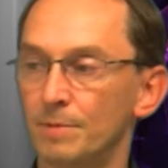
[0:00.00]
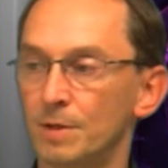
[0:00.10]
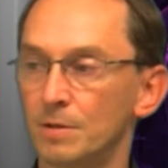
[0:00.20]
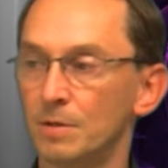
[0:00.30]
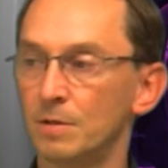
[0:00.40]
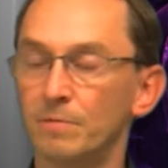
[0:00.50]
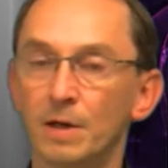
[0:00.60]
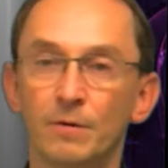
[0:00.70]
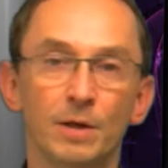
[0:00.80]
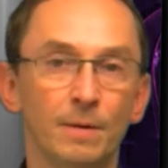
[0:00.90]
this is a
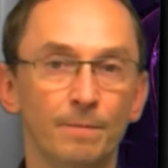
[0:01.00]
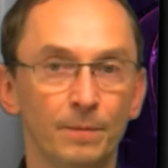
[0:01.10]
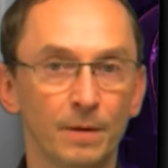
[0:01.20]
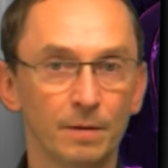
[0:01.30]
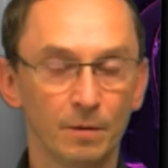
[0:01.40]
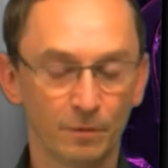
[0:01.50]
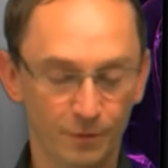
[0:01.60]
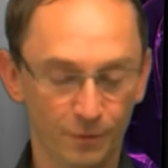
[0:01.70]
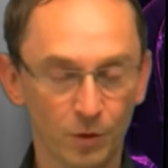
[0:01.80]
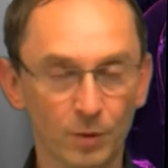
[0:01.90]
very
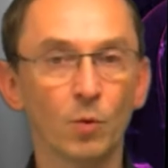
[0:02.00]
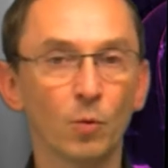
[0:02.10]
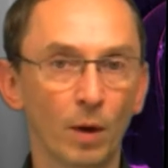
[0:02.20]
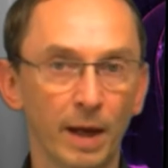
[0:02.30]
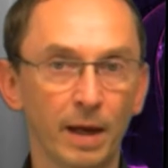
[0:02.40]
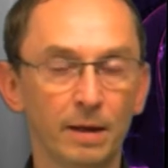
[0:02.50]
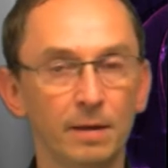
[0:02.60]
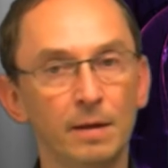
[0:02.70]
affordable way